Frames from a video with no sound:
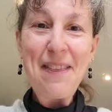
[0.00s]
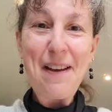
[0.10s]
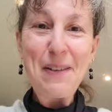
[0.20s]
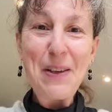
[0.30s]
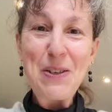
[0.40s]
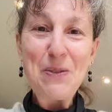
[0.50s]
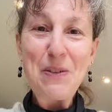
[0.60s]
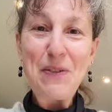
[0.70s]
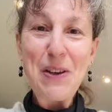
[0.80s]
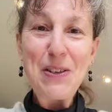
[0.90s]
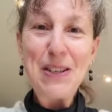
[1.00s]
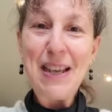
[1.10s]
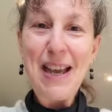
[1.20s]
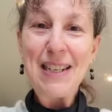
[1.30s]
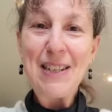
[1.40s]
I'm going to refer to
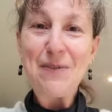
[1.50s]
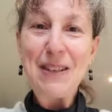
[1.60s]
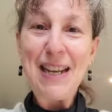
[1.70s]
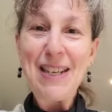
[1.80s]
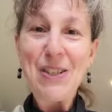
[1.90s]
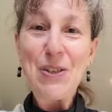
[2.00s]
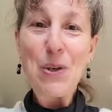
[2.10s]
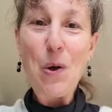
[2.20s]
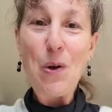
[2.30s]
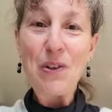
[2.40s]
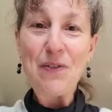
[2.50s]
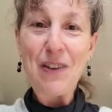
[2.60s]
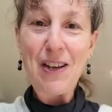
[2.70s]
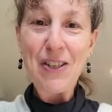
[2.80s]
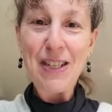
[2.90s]
that in relation to hot
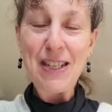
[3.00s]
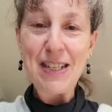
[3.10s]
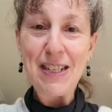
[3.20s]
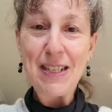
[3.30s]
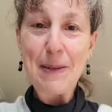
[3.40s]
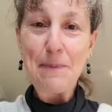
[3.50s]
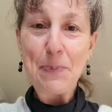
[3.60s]
flushes.